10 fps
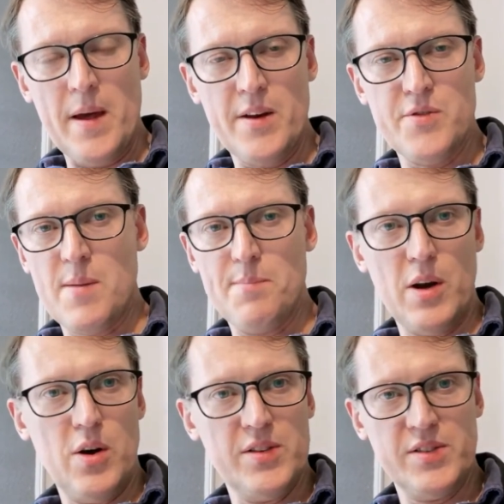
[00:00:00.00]
Trump
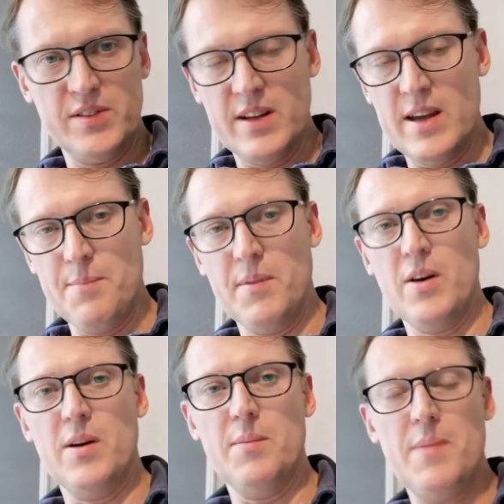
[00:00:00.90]
lost, Kim
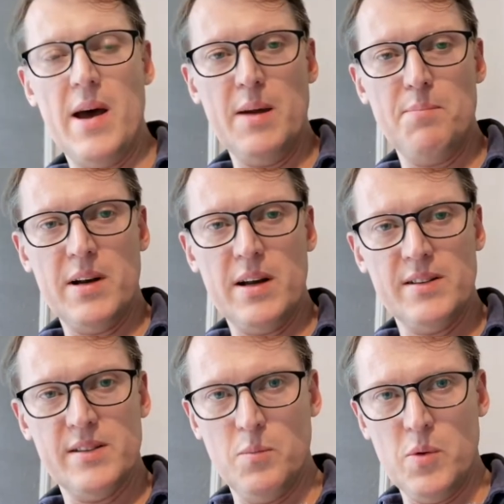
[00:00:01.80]
got an A+
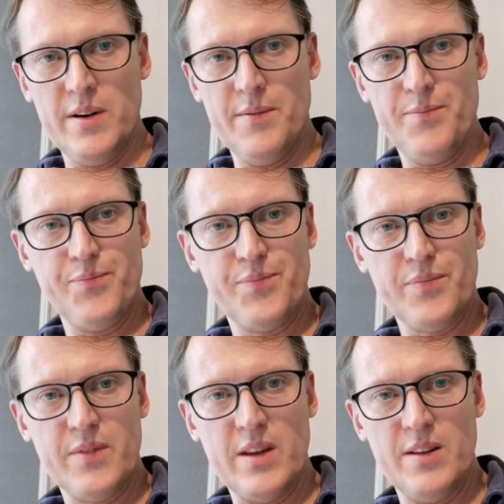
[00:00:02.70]
and won
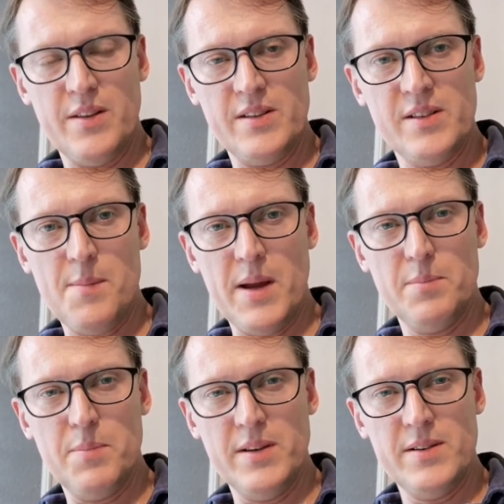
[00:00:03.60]
the summit,
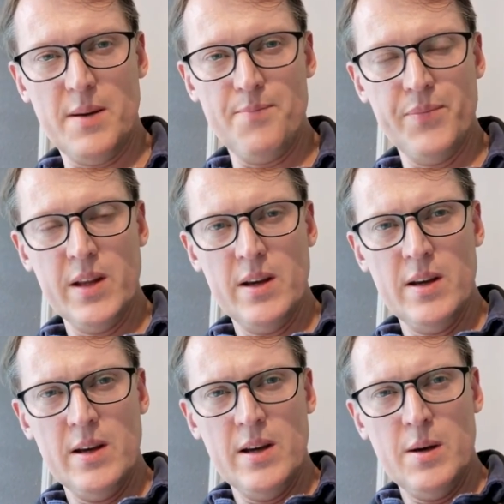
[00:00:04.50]
but
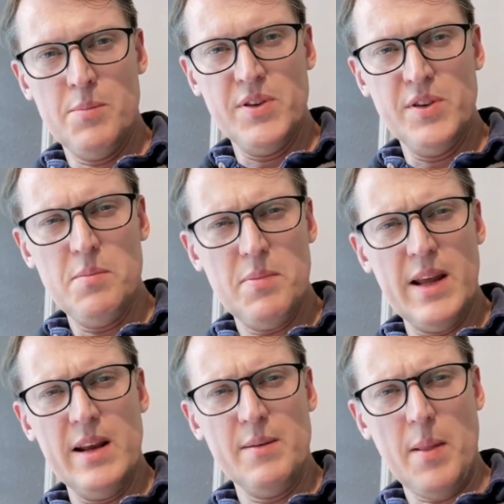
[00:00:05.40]
presumably
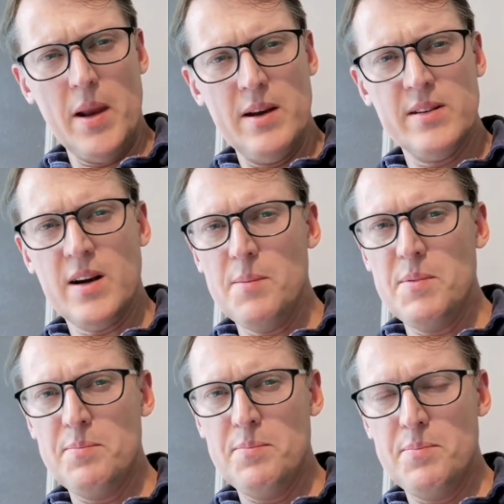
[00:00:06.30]
in a time
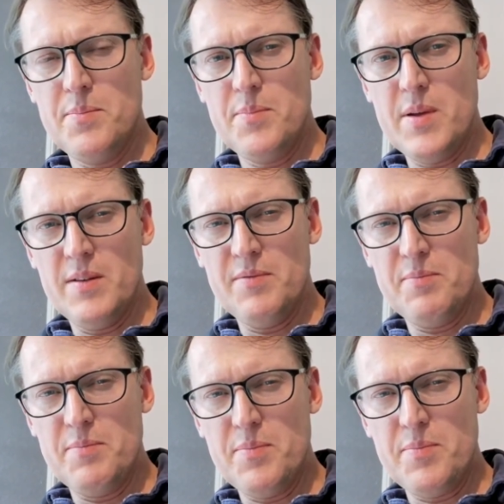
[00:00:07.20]
of
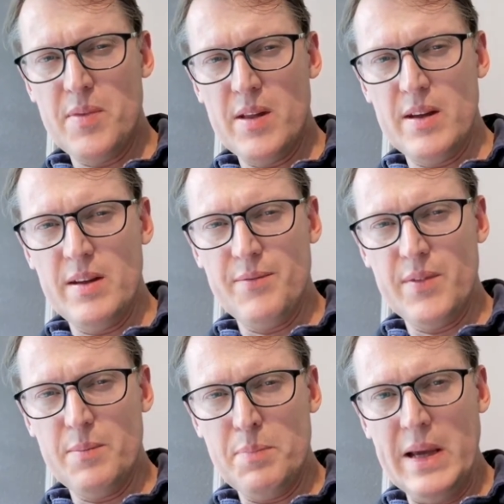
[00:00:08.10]

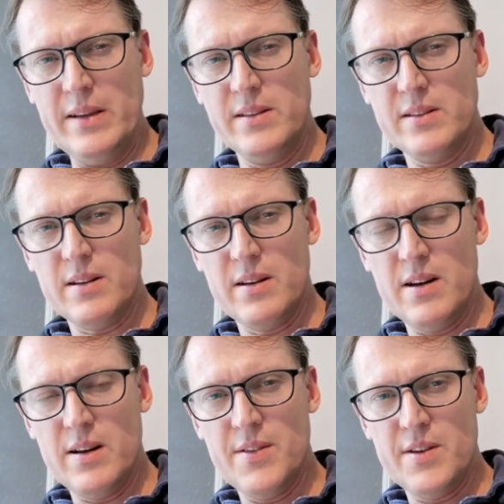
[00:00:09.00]
peace,
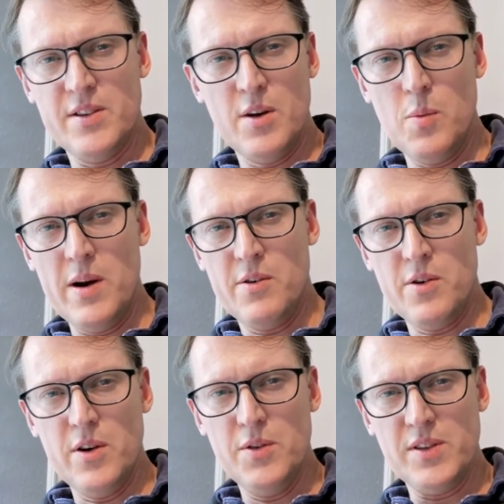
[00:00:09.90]
there's no winner or
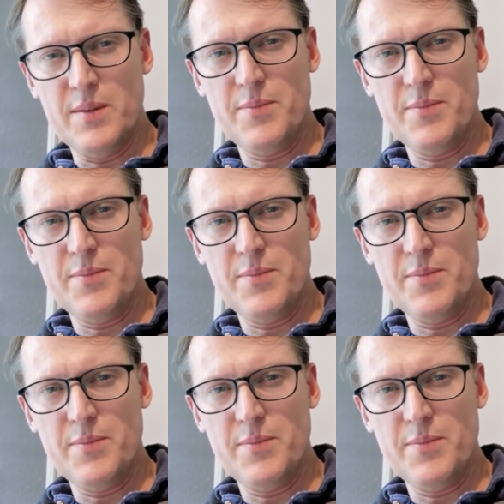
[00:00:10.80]
loser,